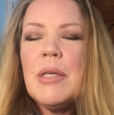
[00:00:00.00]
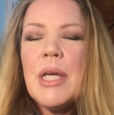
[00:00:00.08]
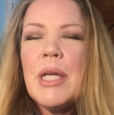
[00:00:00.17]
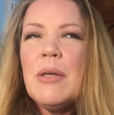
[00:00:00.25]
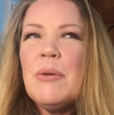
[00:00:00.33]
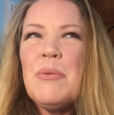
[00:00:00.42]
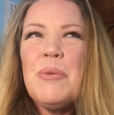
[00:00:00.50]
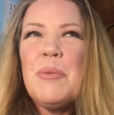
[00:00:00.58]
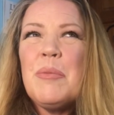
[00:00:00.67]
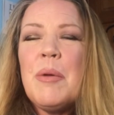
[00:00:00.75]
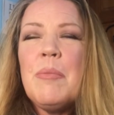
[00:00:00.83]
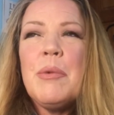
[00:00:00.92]
I don't
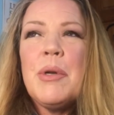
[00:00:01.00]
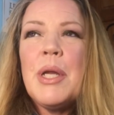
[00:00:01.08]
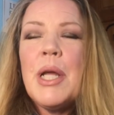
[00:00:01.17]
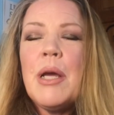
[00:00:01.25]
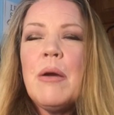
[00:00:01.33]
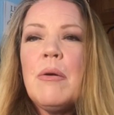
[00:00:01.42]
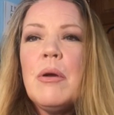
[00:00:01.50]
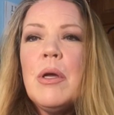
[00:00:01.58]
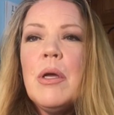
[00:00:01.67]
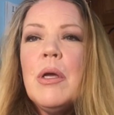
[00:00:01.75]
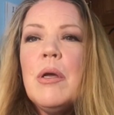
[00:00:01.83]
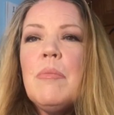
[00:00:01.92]
remember now,
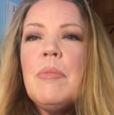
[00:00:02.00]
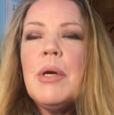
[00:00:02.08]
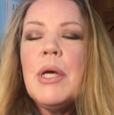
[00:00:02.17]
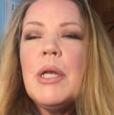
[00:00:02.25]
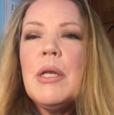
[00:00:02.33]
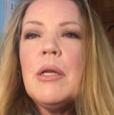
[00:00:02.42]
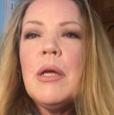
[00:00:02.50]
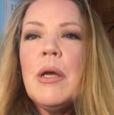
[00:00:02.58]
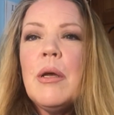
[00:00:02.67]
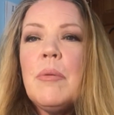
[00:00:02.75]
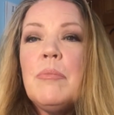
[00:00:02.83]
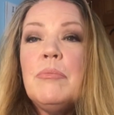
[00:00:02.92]
but
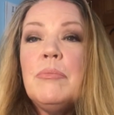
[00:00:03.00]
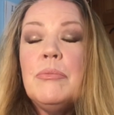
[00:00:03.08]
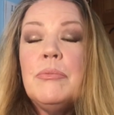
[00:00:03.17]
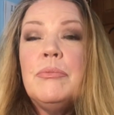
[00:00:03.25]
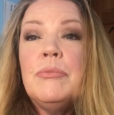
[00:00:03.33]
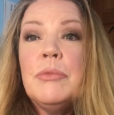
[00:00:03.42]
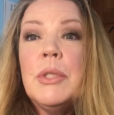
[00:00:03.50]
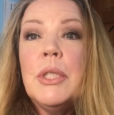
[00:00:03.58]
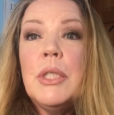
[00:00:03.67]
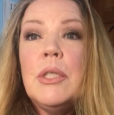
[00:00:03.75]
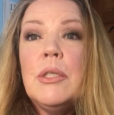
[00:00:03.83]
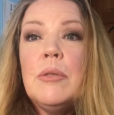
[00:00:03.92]

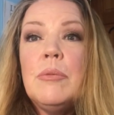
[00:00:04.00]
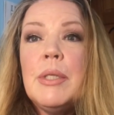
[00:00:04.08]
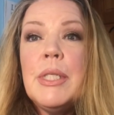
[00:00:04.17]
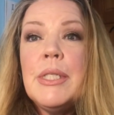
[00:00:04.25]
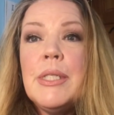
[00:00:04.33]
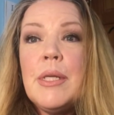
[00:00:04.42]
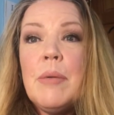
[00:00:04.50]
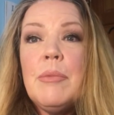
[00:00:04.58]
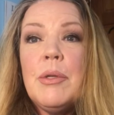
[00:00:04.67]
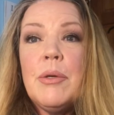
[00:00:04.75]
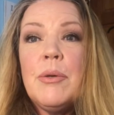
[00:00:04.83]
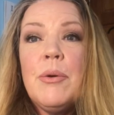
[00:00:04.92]
really good when you
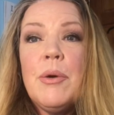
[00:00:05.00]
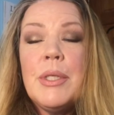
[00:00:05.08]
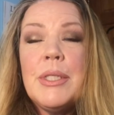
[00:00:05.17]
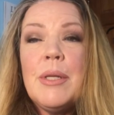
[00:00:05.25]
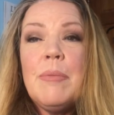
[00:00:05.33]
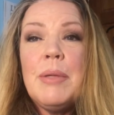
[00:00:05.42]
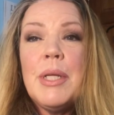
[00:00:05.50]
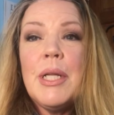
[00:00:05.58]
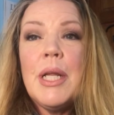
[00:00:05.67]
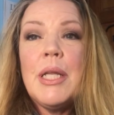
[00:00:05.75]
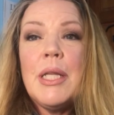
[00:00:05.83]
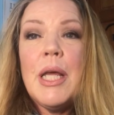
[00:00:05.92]
stumble across something
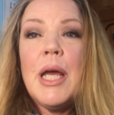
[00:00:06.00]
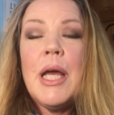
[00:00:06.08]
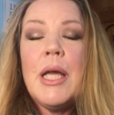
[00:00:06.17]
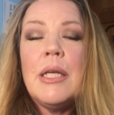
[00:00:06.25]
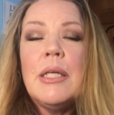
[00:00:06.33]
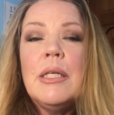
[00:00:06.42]
like that,